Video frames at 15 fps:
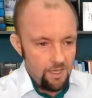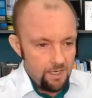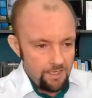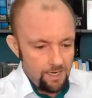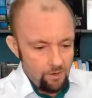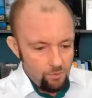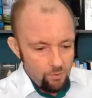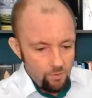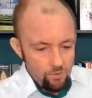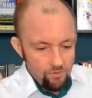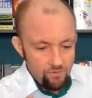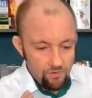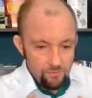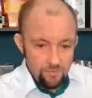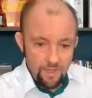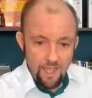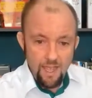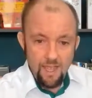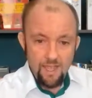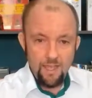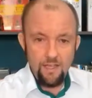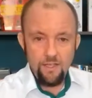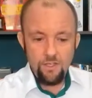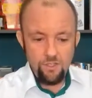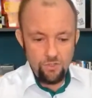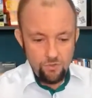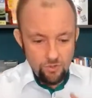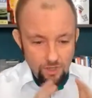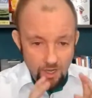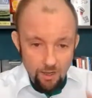Now, from there,
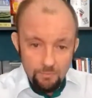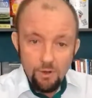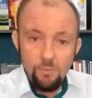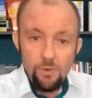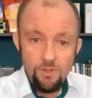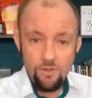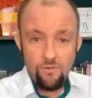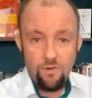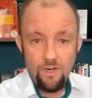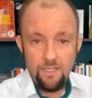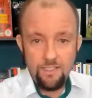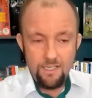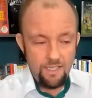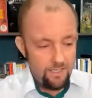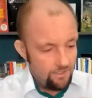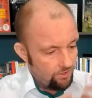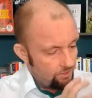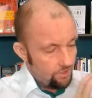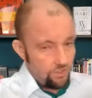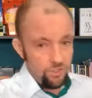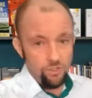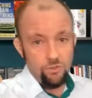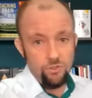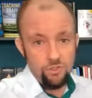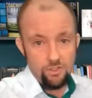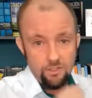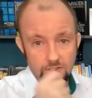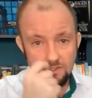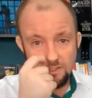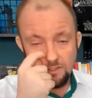you come up with your ideas on the
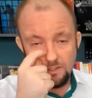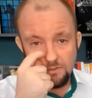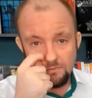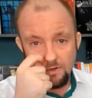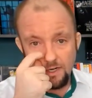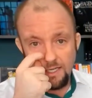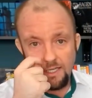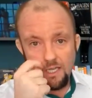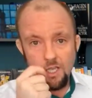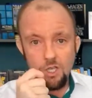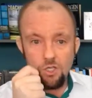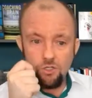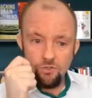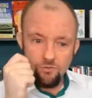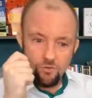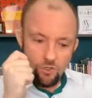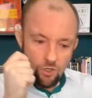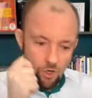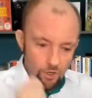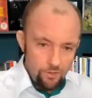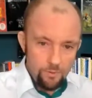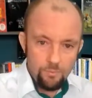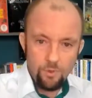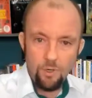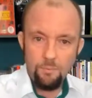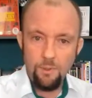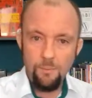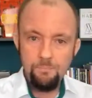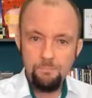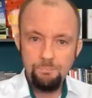solutions, right? You've got the
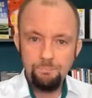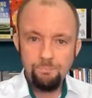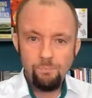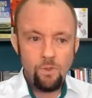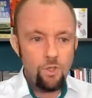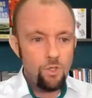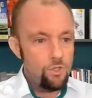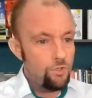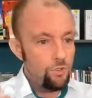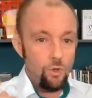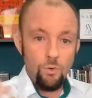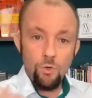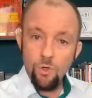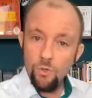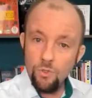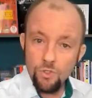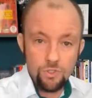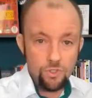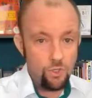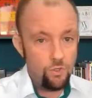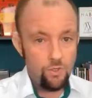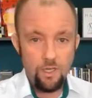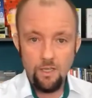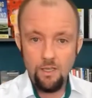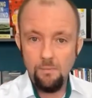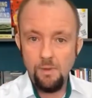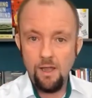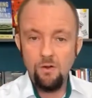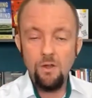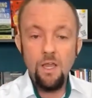problem, you know who you're talking
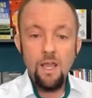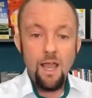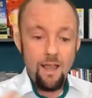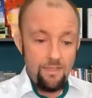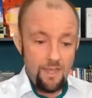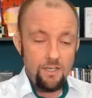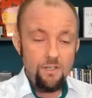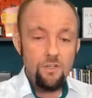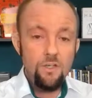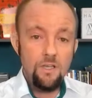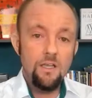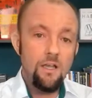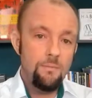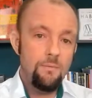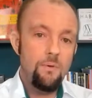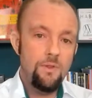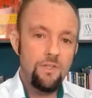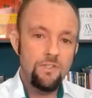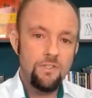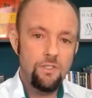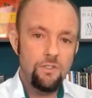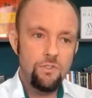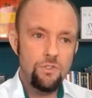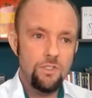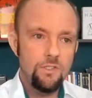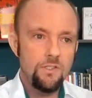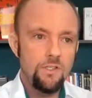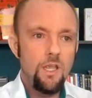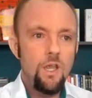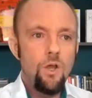about, and then you can come up with the
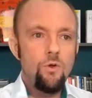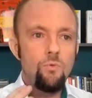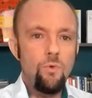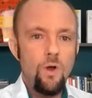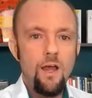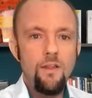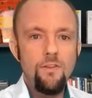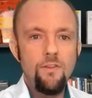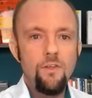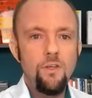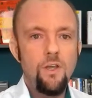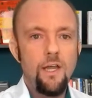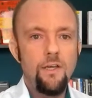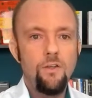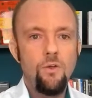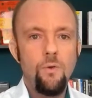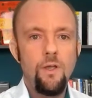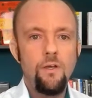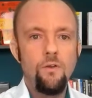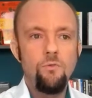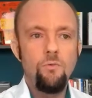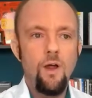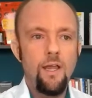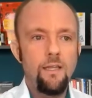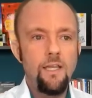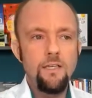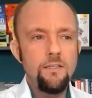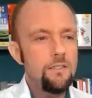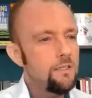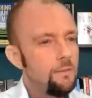solutions. Rather than kind of going, right,
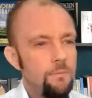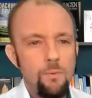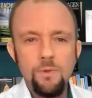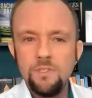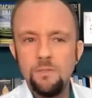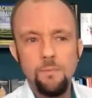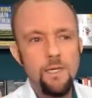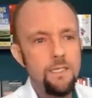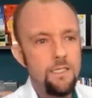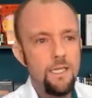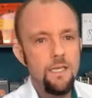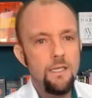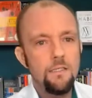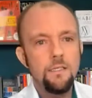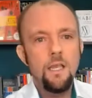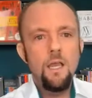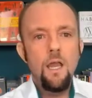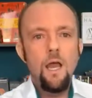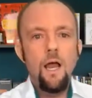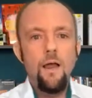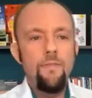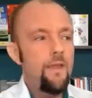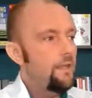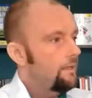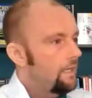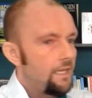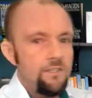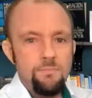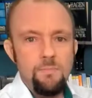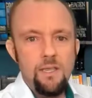let's just come up with some ideas, and then
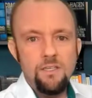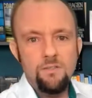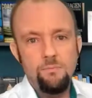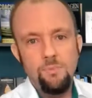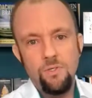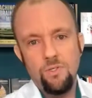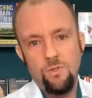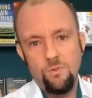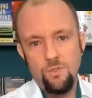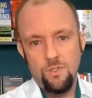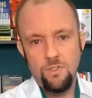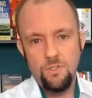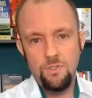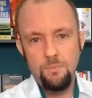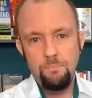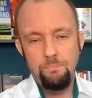let's make some personas.